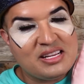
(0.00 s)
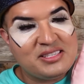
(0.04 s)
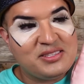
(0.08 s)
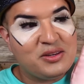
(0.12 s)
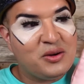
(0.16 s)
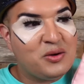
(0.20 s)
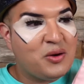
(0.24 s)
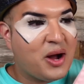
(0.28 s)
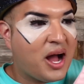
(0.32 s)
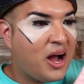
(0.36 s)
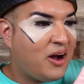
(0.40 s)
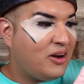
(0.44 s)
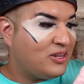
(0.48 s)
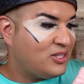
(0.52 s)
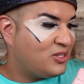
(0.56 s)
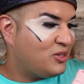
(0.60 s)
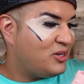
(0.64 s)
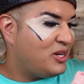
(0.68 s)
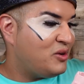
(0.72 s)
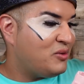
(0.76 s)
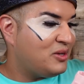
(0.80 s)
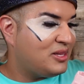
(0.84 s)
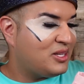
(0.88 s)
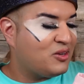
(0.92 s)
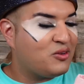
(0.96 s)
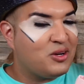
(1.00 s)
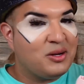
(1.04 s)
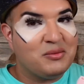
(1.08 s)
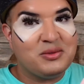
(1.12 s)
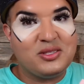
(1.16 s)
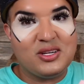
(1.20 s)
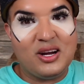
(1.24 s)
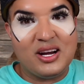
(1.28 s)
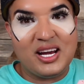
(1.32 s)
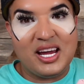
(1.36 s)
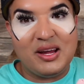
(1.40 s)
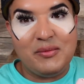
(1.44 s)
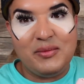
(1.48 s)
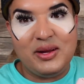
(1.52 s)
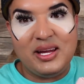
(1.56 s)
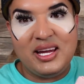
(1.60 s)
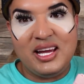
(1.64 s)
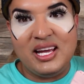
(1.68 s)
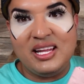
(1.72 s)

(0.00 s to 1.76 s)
So I'll show you what the Creme Shop gave me